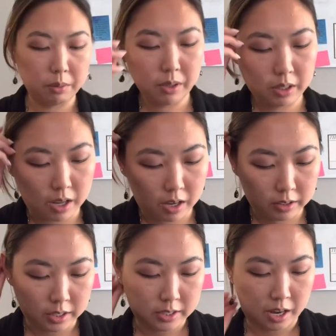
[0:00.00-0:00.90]
we're
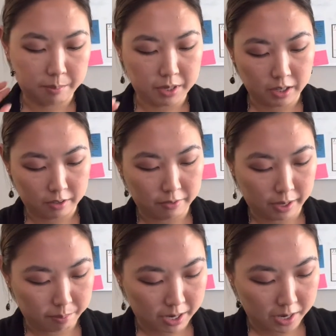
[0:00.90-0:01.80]
along the topic of
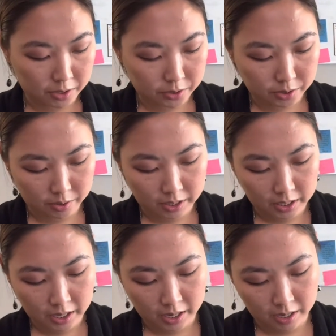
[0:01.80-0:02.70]
like being a
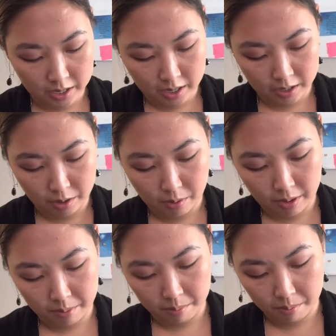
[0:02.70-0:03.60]
student again and
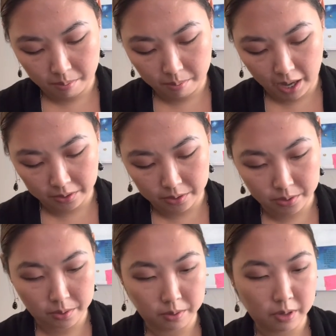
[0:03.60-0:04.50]
going back to
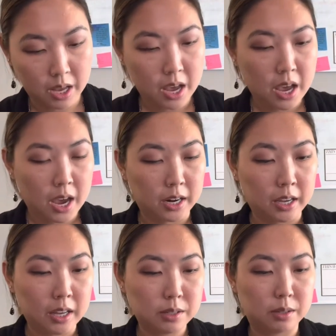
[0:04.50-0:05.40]
school, and I
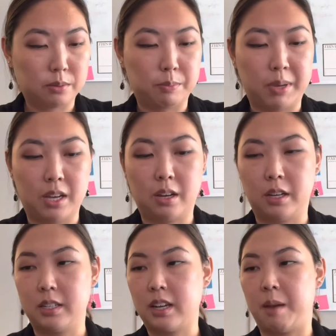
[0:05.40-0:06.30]
guess this would be a
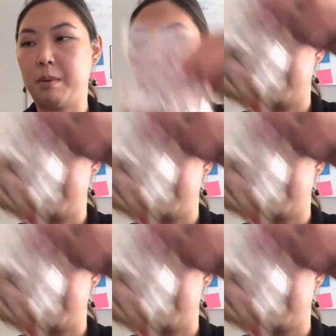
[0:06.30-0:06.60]
good time of